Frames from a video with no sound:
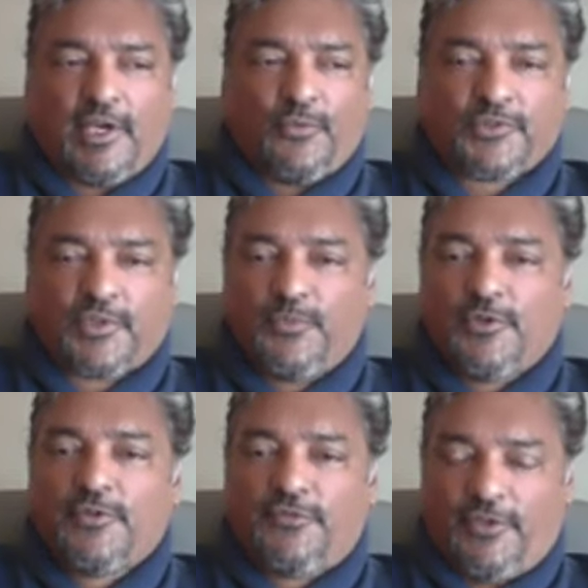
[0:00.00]
was a
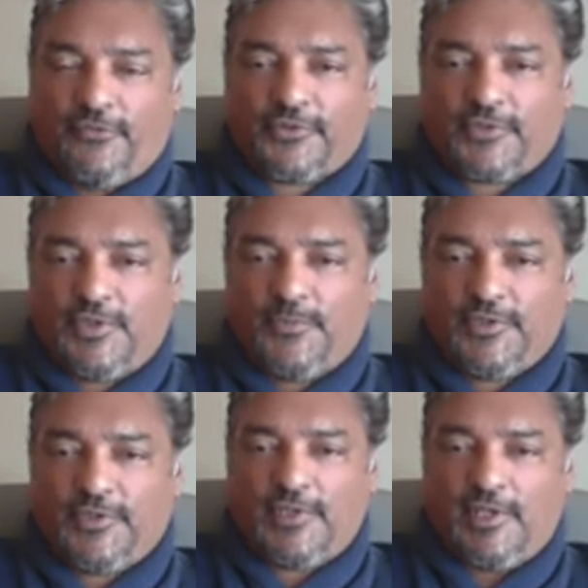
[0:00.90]
movie for
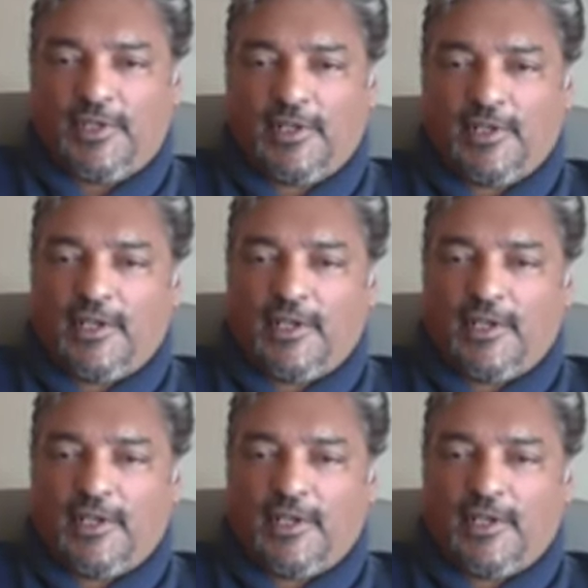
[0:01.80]
CBC.